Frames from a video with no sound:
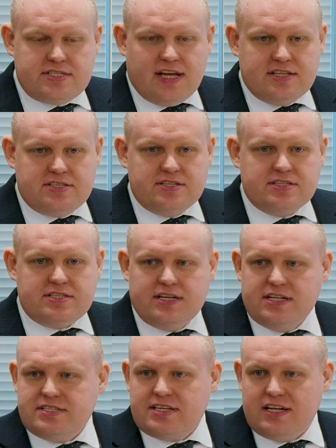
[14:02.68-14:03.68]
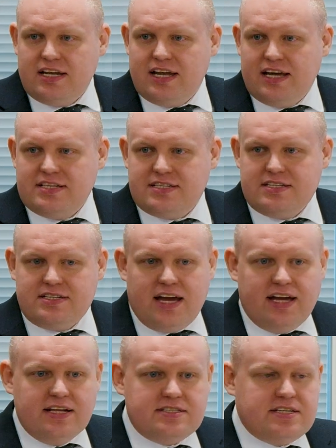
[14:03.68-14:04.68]
sentencing until a later
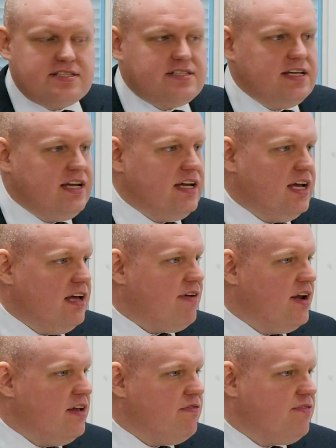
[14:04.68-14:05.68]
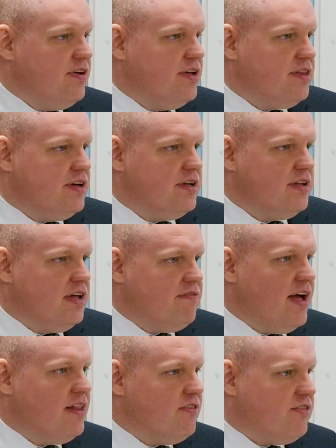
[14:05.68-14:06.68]
date to see if any further
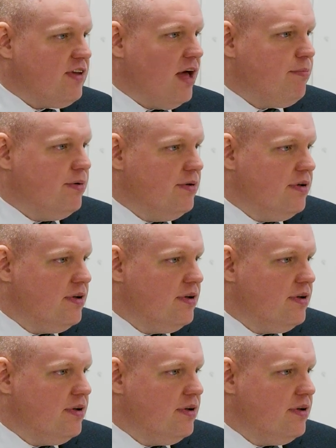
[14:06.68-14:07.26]
events happen.